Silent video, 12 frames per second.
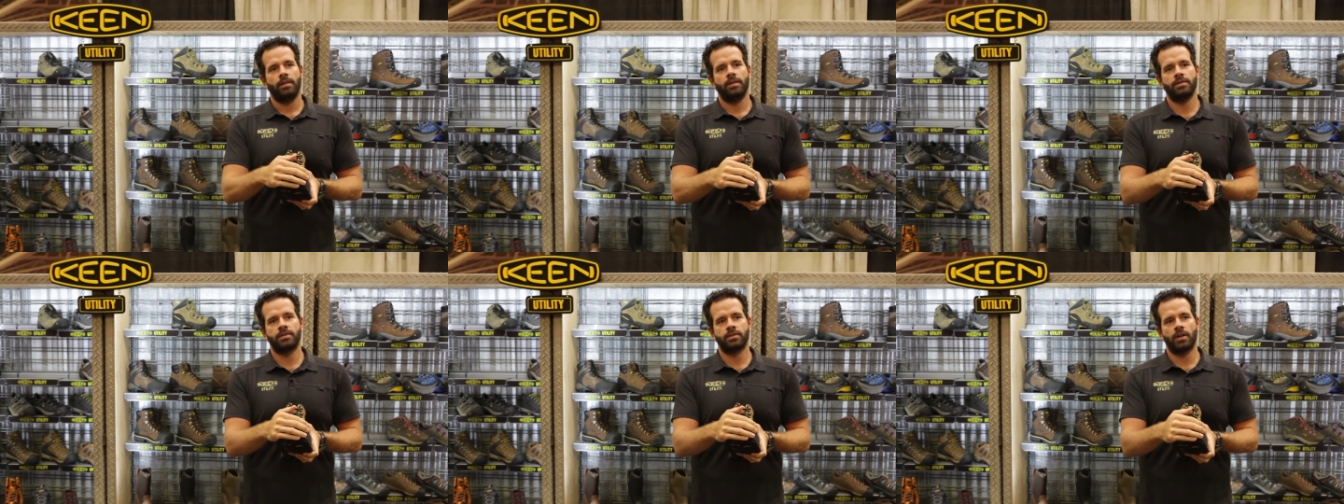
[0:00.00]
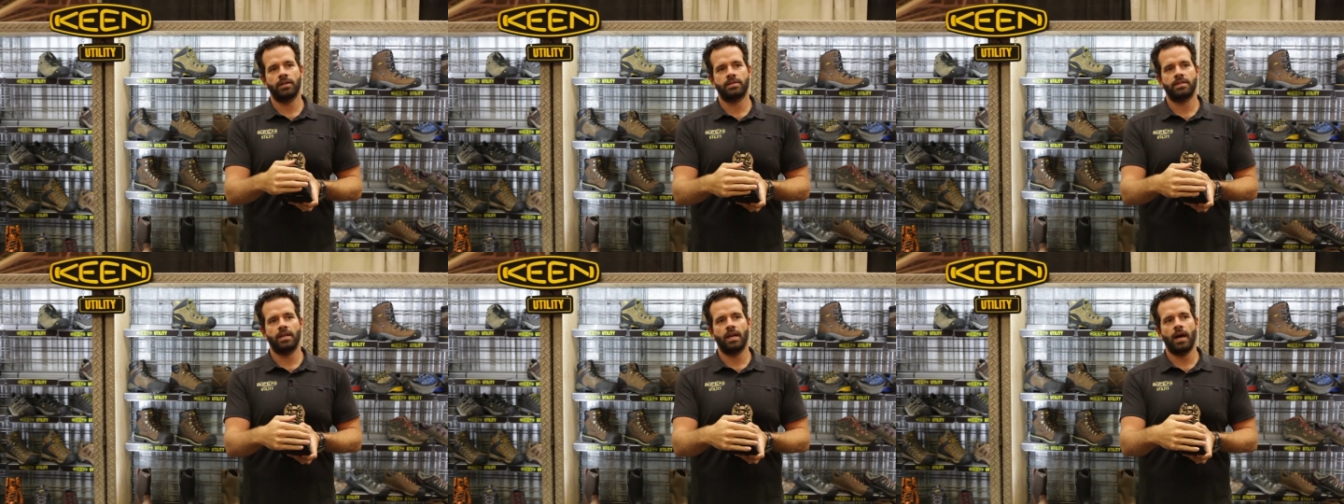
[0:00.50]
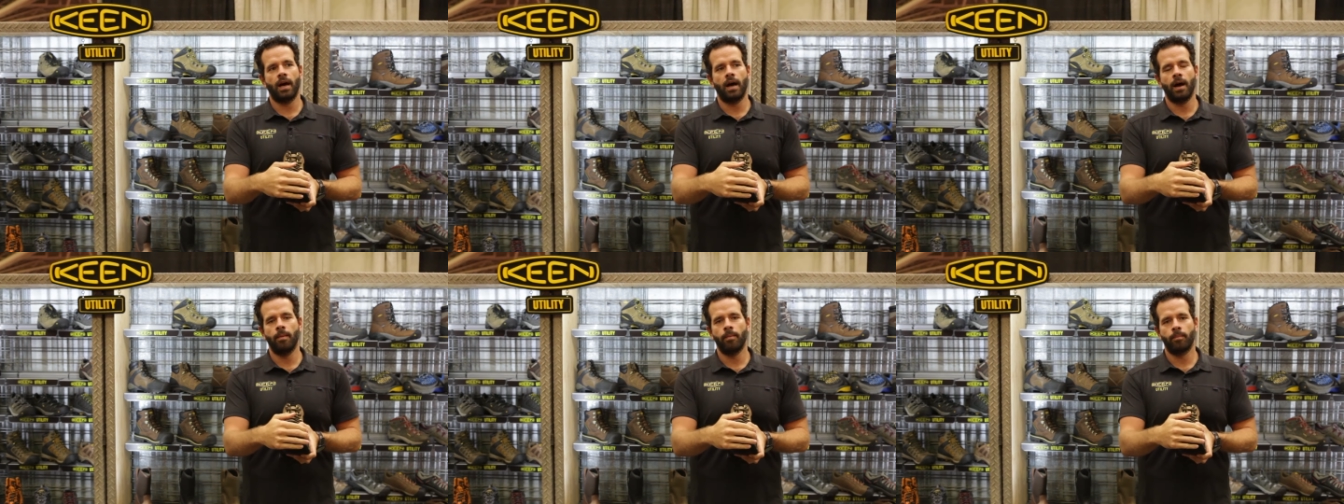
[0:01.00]
This is going
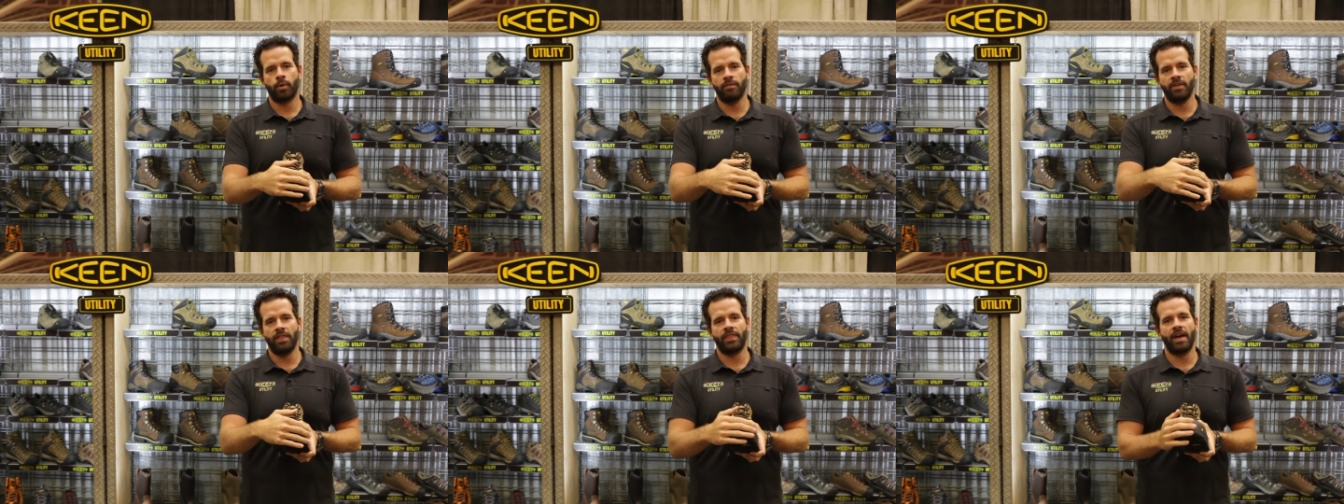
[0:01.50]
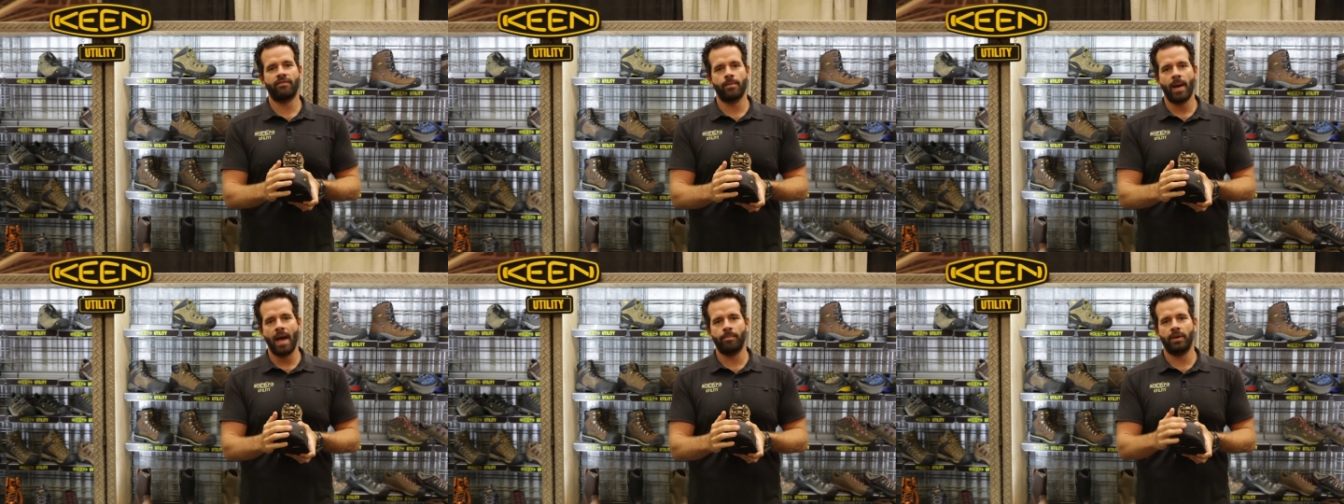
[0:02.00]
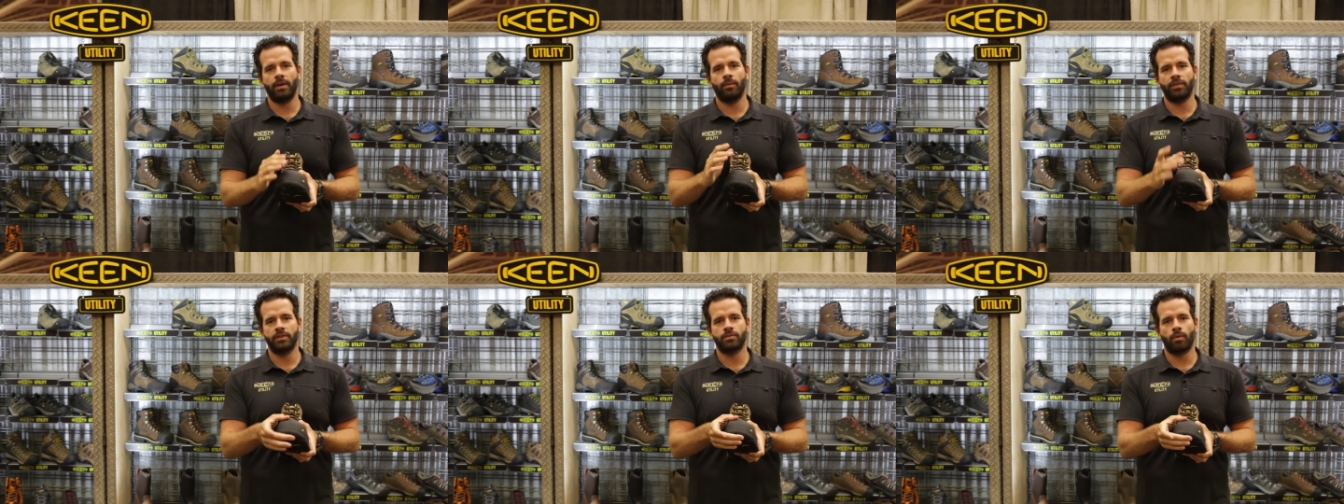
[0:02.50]
to prevent that from happening
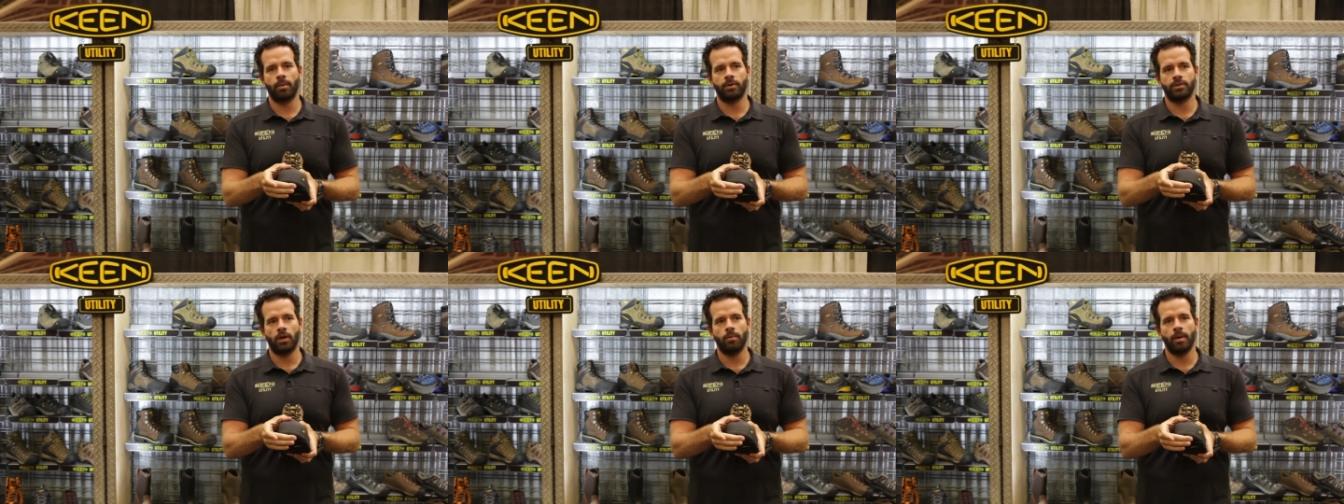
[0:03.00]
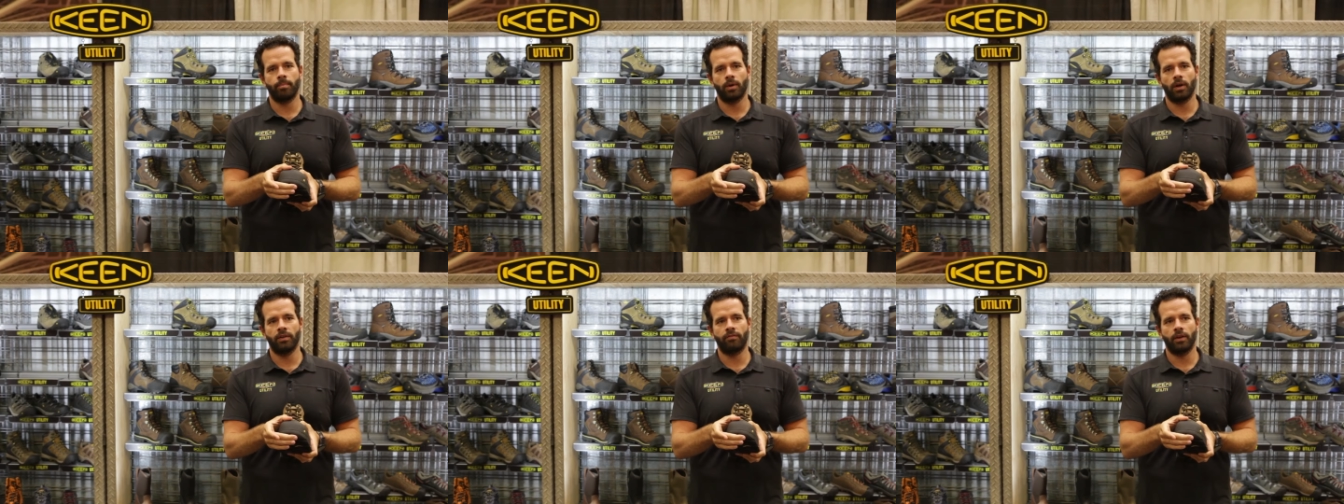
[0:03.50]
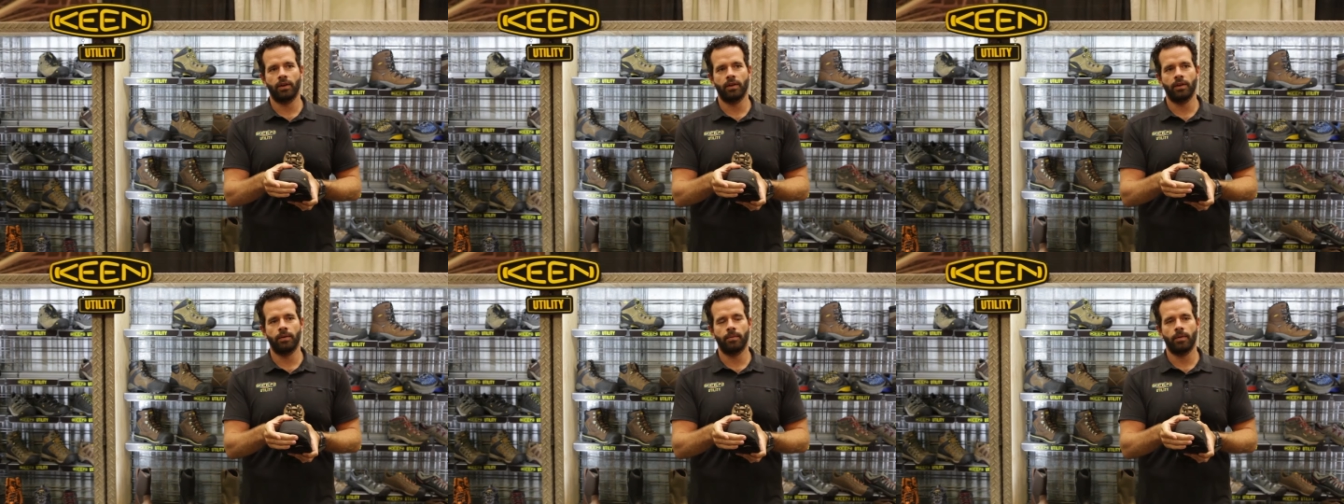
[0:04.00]
with this rubber toe bumper on the front
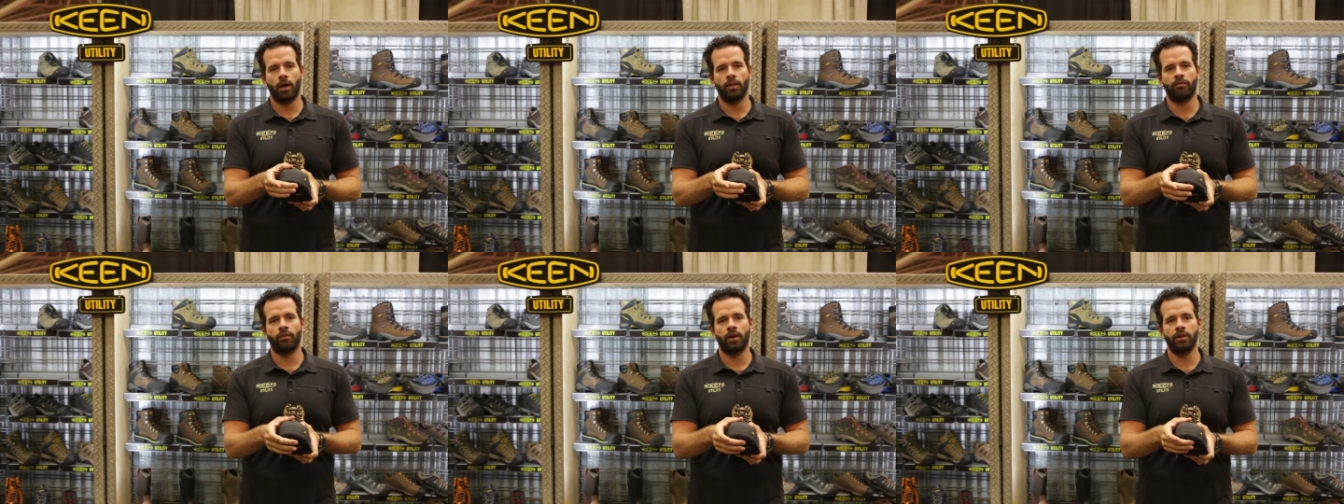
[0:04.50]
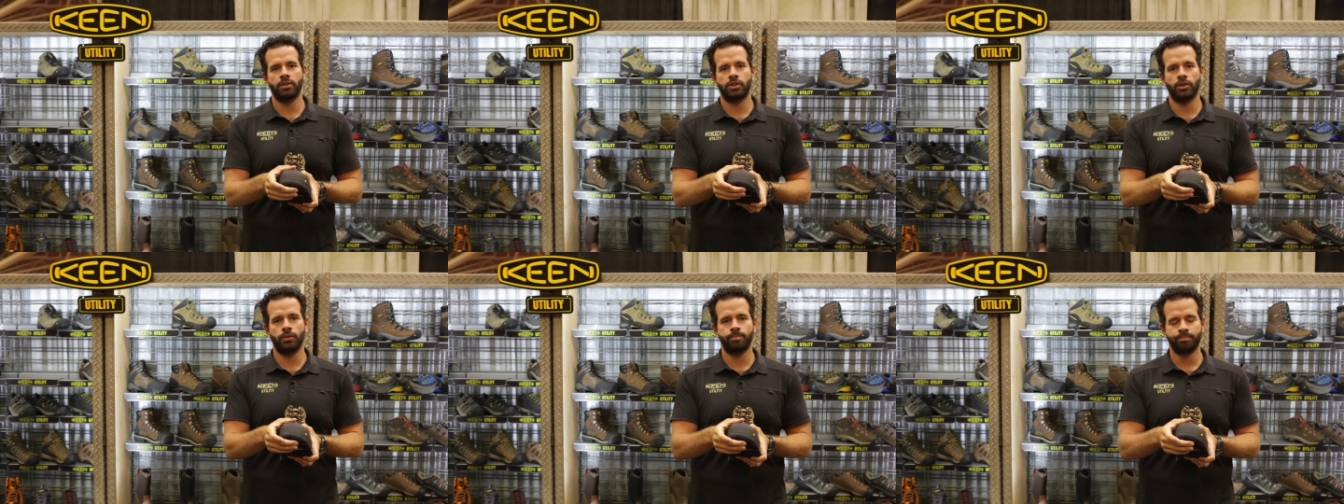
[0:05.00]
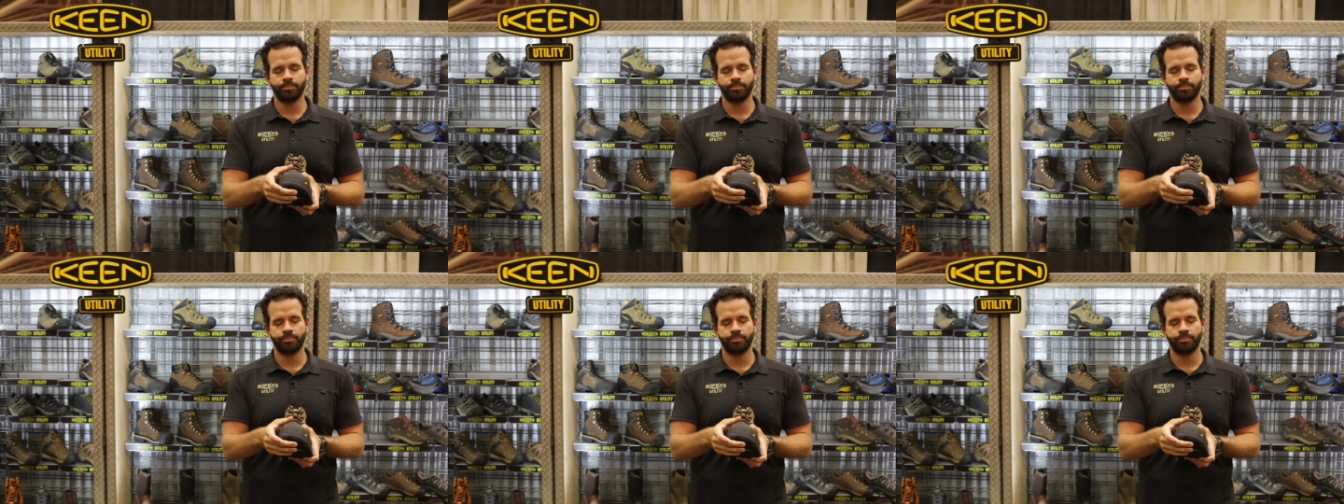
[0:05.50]
of the shoe.